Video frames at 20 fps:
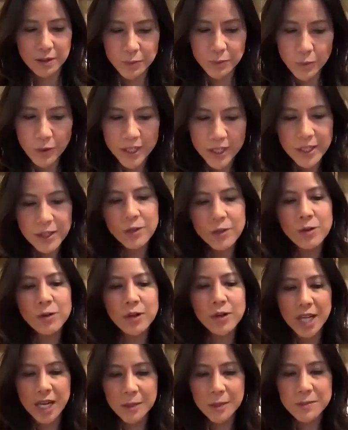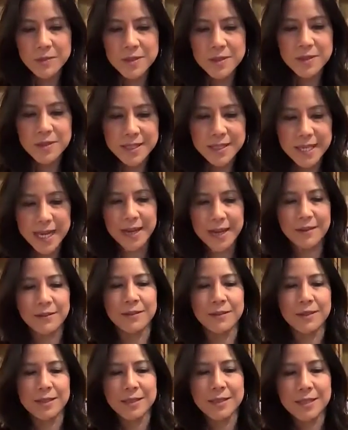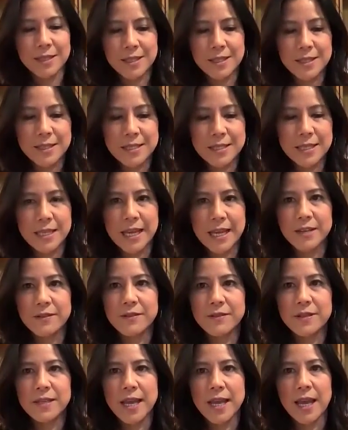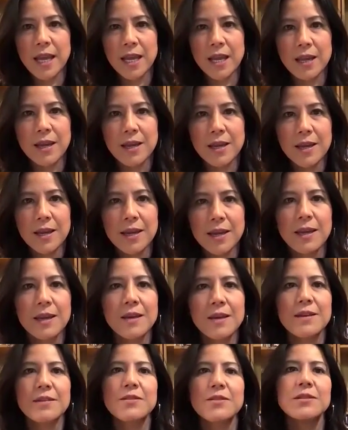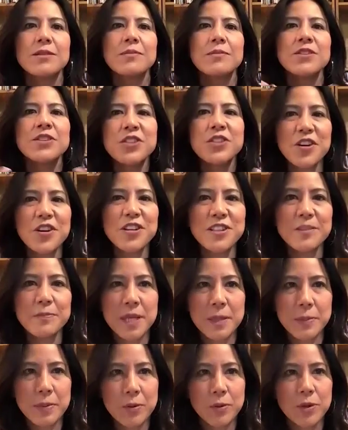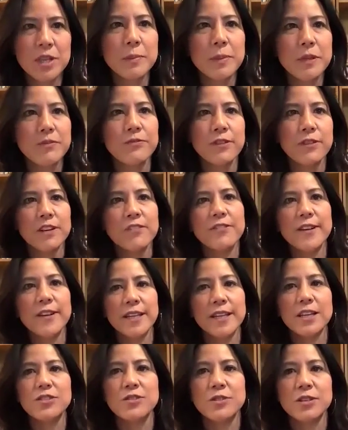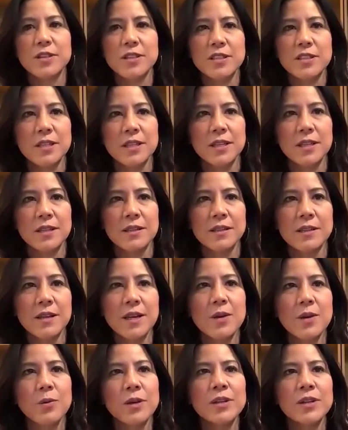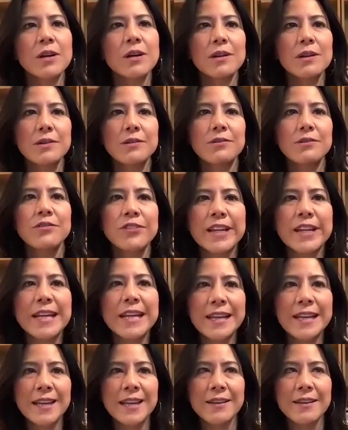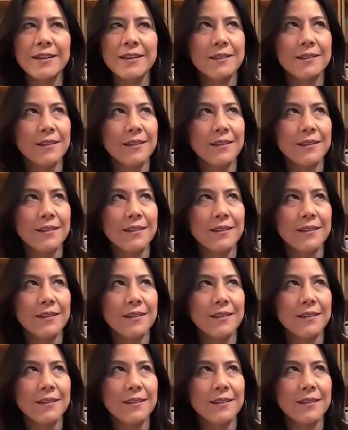when it all comes down to the end of the day, the majority of people want to be free of financial concern we're not really